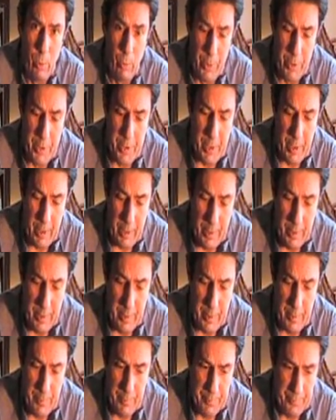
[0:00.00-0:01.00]
all the
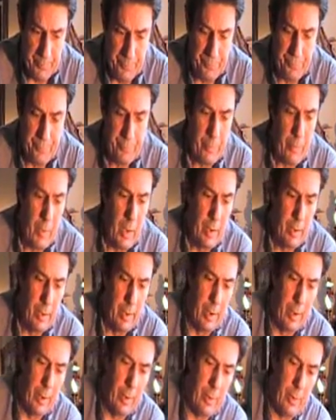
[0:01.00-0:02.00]
seeds.
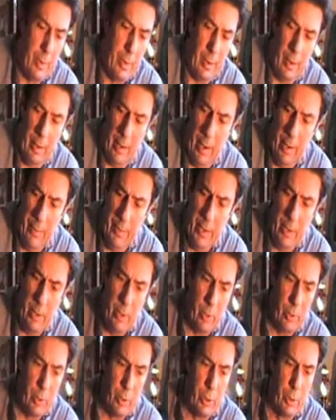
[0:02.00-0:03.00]
Now,
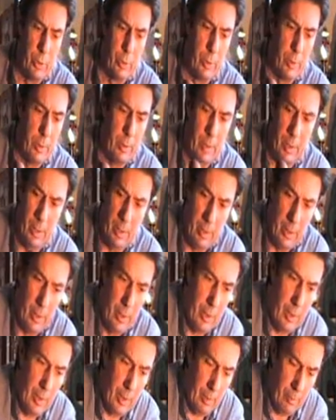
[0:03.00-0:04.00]
having got your
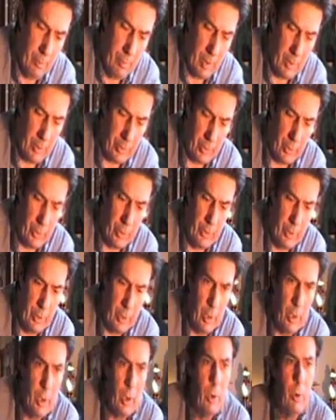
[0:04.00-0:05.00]
monk's hood,
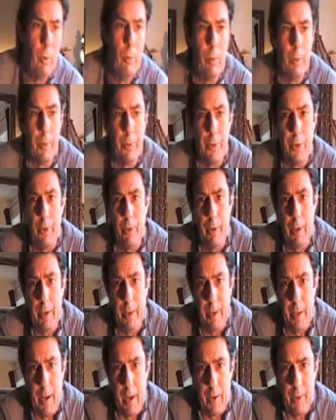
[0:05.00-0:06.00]
what do you
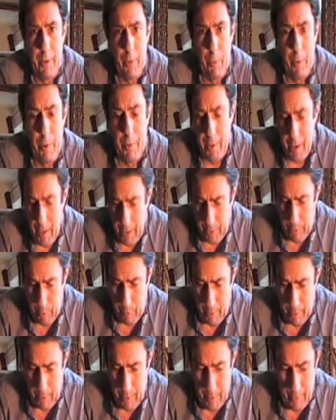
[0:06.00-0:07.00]
need next? Well, the
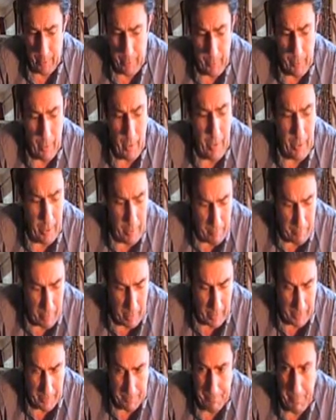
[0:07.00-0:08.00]
next one is
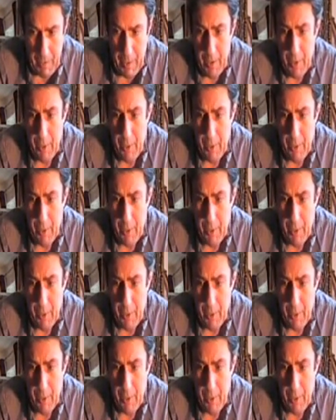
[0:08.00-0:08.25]
henbane.